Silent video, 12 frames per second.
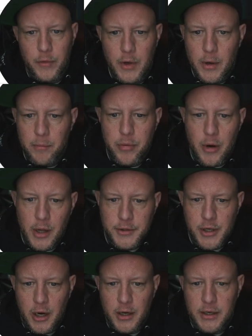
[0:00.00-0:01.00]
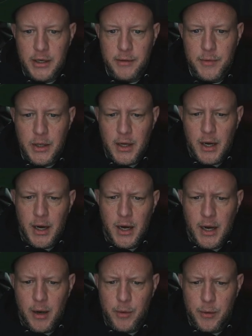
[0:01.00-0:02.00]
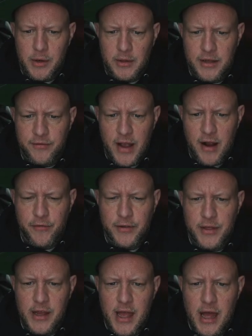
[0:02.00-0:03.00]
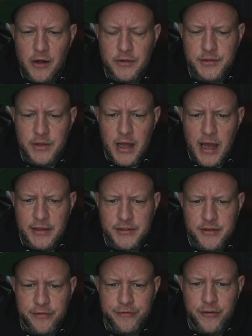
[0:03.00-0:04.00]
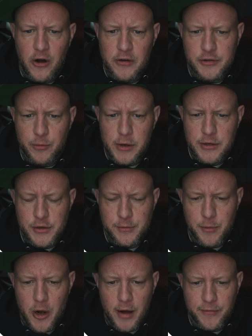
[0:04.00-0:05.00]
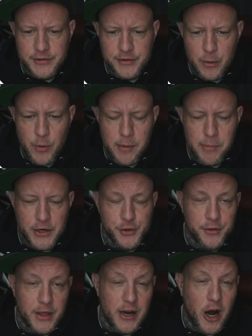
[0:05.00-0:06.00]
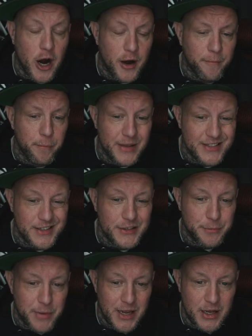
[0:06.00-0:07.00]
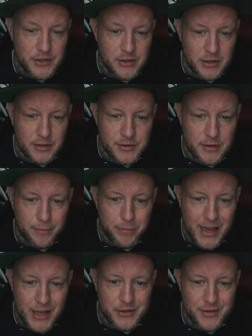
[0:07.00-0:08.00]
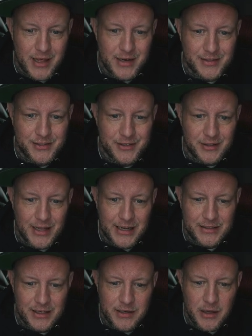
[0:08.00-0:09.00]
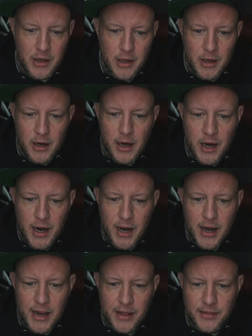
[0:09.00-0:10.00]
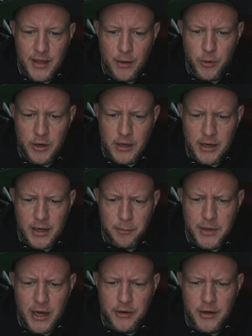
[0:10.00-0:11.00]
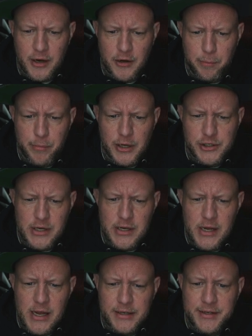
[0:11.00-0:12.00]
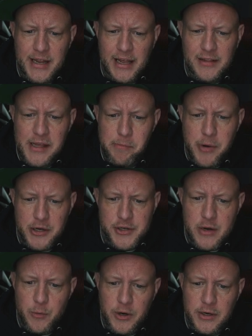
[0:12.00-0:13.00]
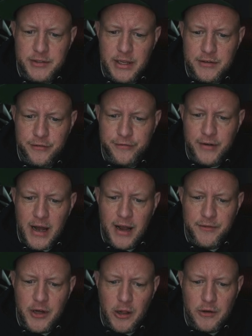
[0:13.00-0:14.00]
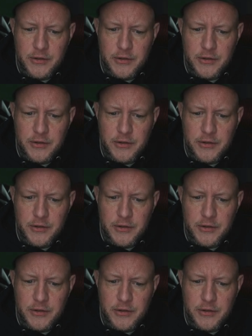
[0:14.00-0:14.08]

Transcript: broad targeting. We want to leave everything else as default. We just obviously want to make sure that our business page is the page that is selected. And then we're going to come down here to budget. Daily budget, we're going to set to $5 a